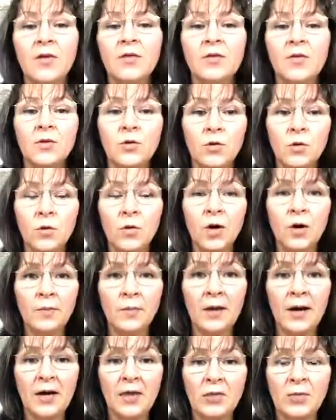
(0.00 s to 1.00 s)
The neural
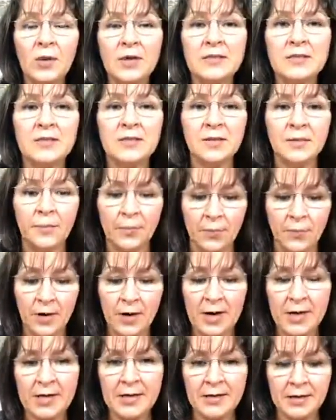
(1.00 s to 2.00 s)
pathways in the
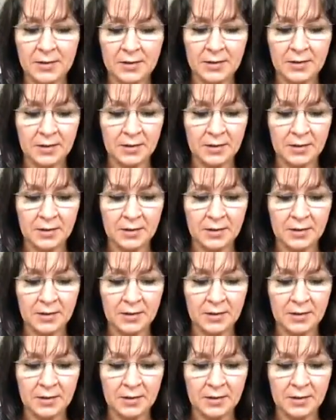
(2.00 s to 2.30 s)
brain